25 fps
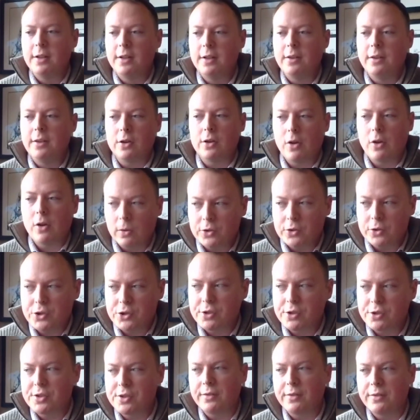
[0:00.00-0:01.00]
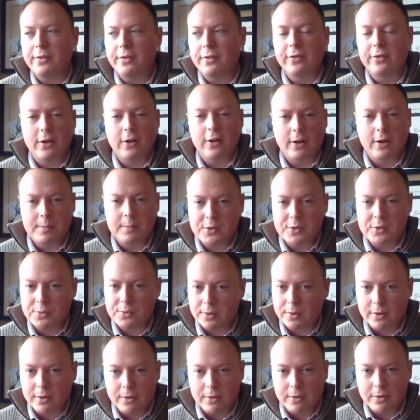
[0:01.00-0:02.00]
The cultures of the firms
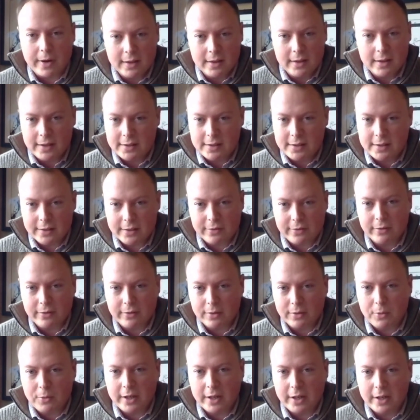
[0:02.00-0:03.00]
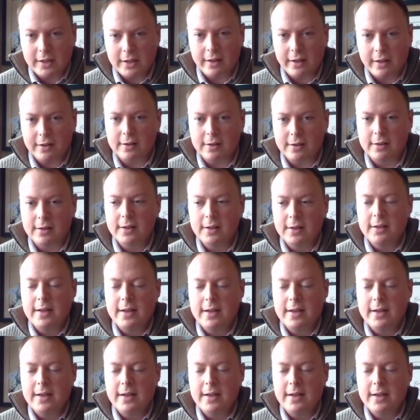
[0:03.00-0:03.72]
were greatly different from one another.